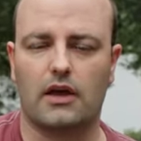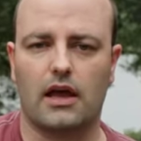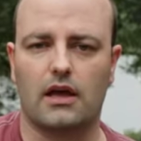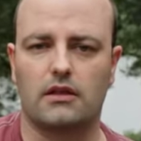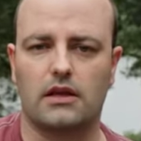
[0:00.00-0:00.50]

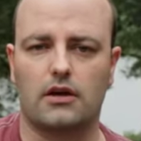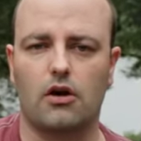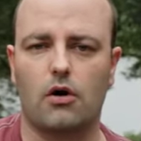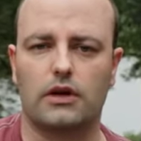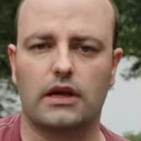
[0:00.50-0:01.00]
and the
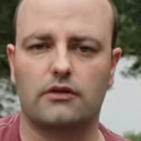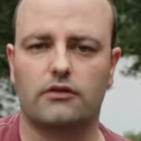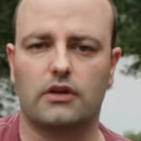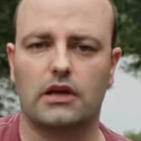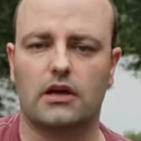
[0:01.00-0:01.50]
coatings,
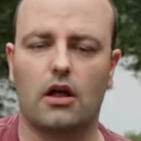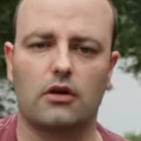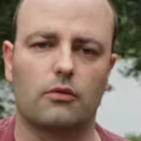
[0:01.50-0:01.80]
the color